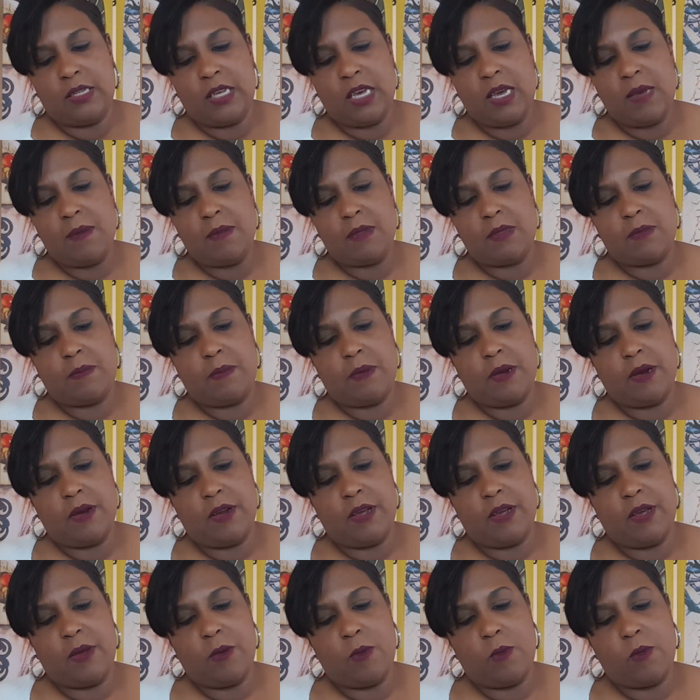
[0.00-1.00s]

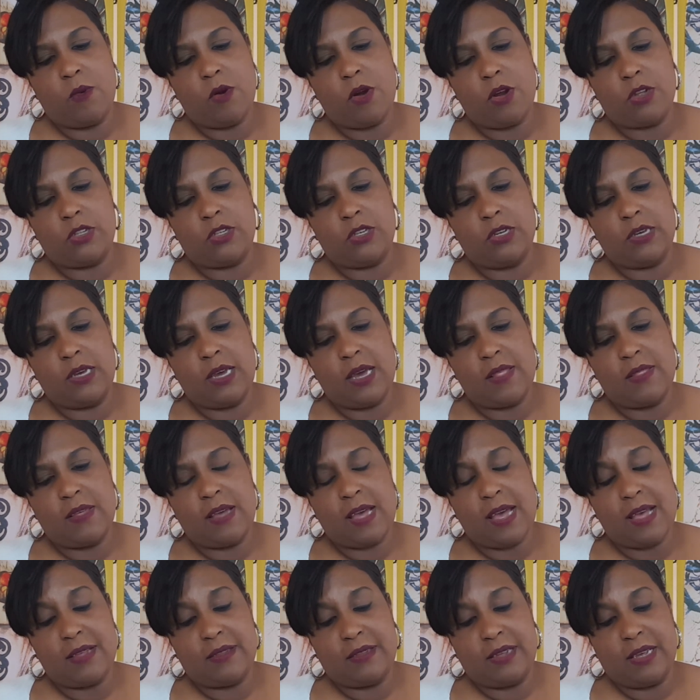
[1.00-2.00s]
spirit, work together
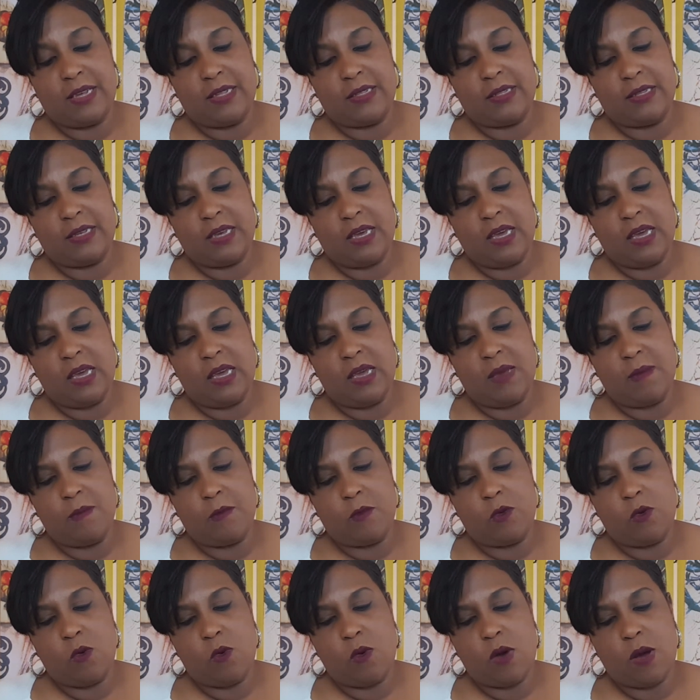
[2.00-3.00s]
as a
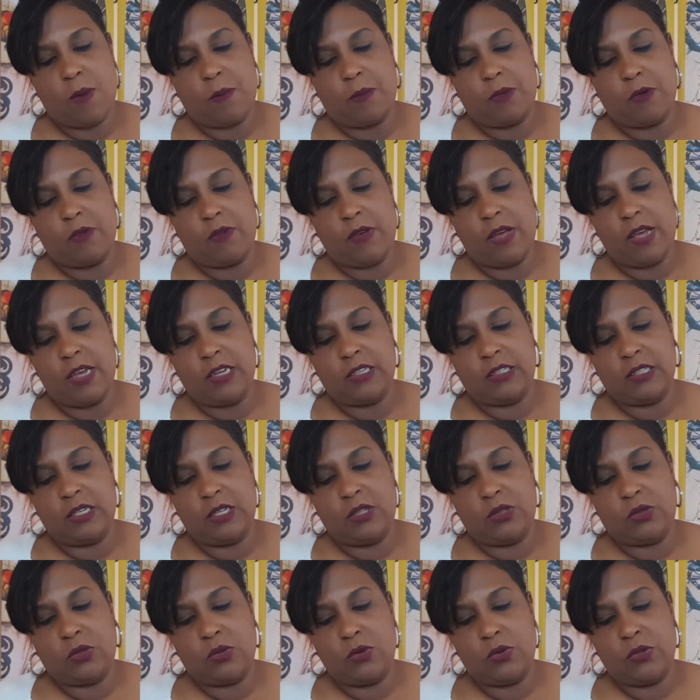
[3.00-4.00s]
team. Cooperation,
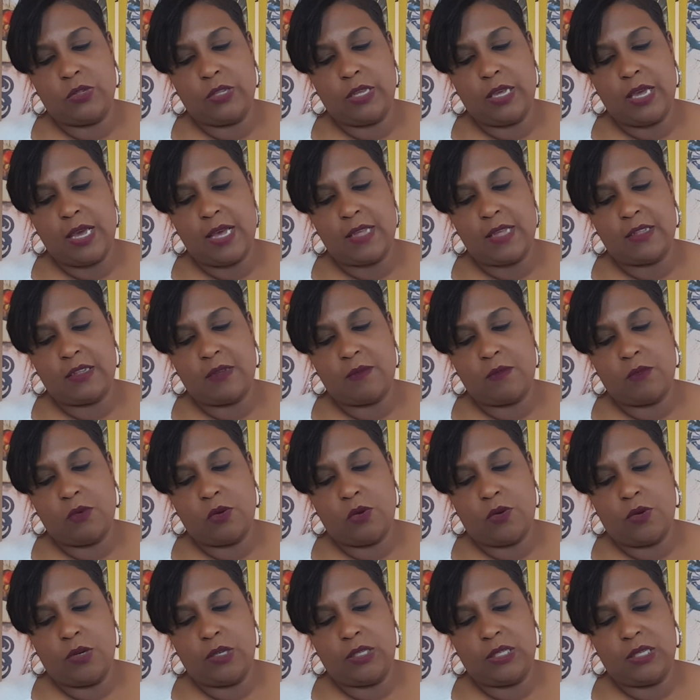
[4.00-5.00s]
enthusiasm,
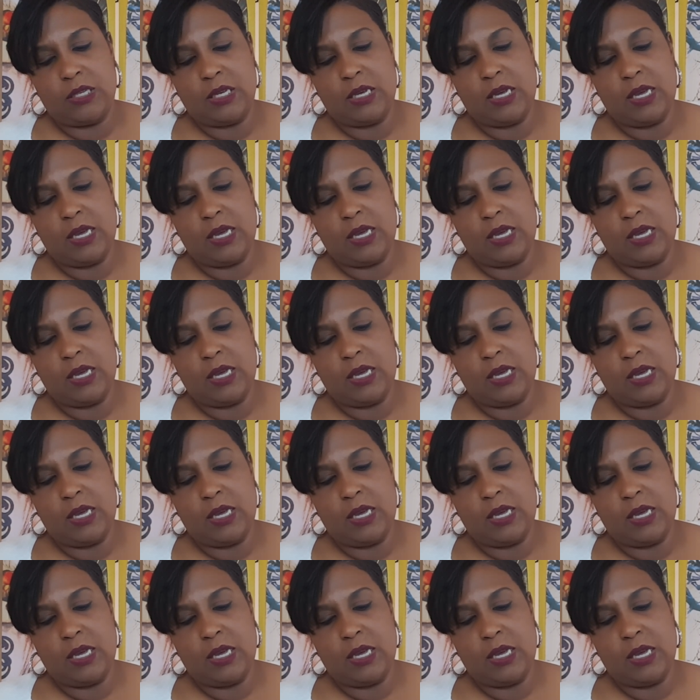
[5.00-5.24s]
loyalty,